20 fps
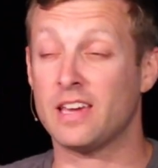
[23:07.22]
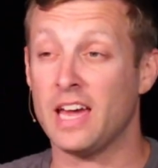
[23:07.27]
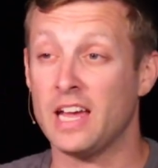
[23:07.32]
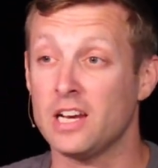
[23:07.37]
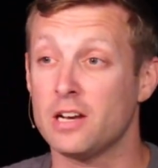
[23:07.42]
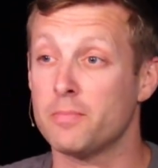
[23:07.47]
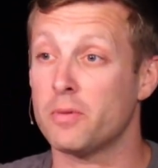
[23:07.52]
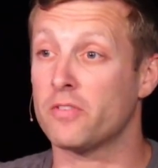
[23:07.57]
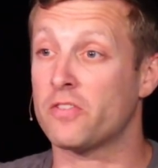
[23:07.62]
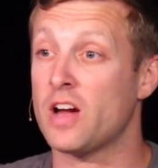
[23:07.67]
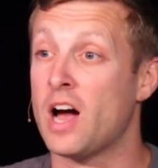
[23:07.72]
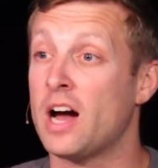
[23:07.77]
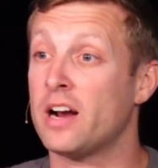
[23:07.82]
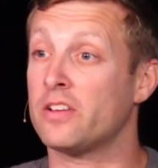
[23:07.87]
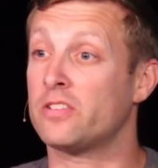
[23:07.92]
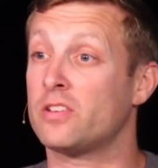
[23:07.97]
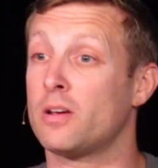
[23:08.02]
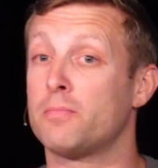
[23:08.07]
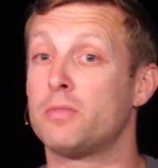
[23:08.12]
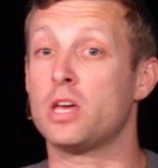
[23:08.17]
kingdom of God
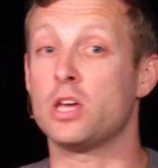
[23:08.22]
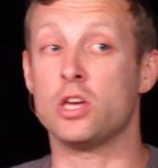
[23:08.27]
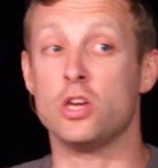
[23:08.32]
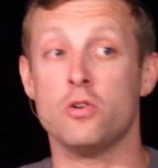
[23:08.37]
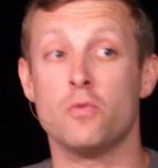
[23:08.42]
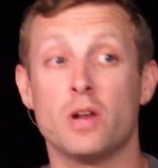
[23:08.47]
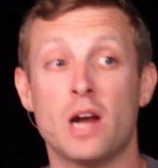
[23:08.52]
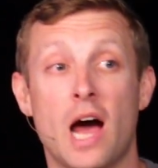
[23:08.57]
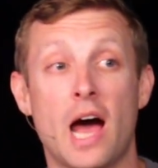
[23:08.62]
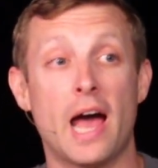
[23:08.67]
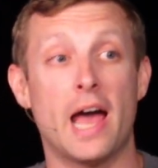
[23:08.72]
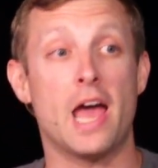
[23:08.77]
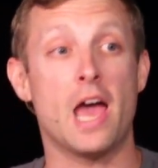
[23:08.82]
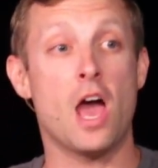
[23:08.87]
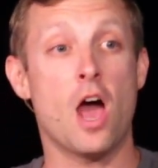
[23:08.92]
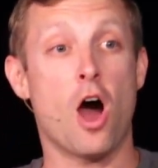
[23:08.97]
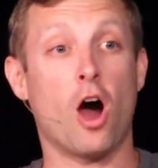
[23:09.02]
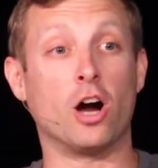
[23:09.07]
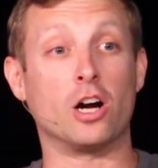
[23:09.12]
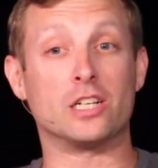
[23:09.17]
is something you and I
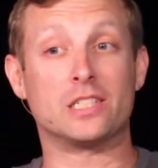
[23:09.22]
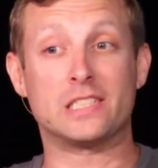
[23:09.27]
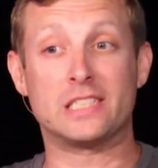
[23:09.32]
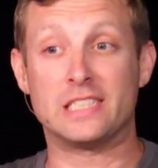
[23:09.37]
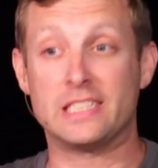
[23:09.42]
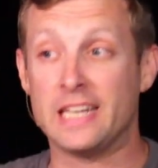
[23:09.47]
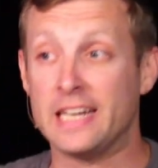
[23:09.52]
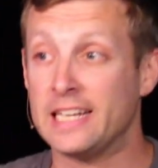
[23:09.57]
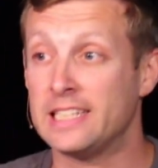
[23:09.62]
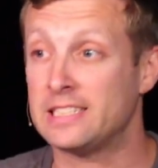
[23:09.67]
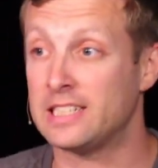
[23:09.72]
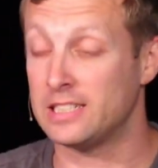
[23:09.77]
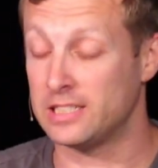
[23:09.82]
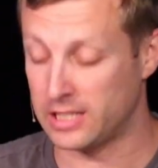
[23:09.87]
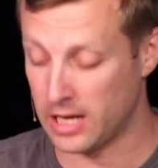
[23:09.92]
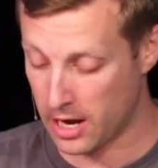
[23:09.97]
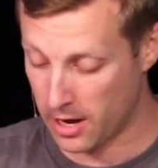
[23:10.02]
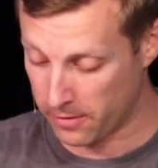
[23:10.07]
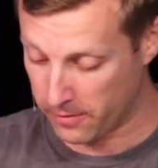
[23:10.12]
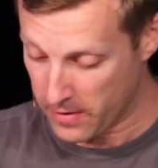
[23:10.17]
are citizens
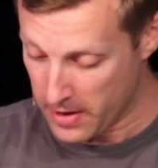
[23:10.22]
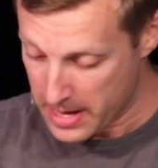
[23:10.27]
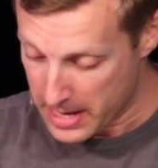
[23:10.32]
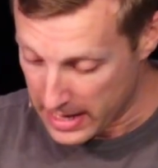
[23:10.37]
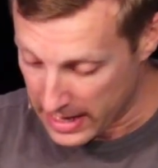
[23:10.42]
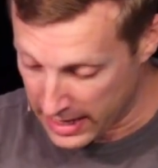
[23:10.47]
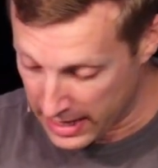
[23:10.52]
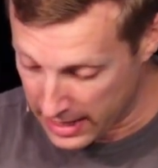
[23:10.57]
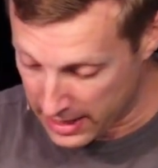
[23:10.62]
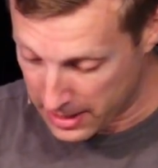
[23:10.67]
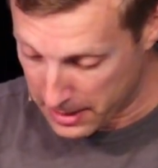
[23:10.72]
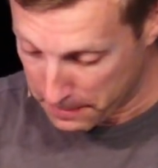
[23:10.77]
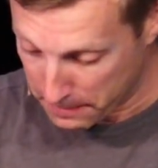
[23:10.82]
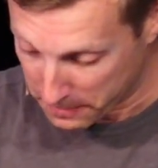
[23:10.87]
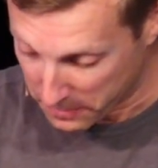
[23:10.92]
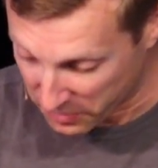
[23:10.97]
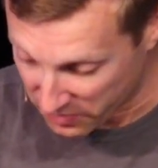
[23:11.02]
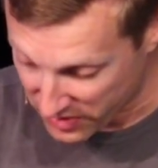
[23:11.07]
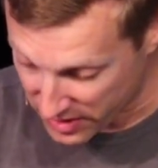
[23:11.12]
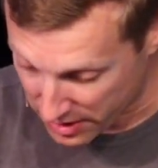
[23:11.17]
of
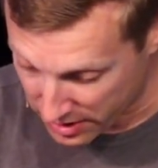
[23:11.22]
in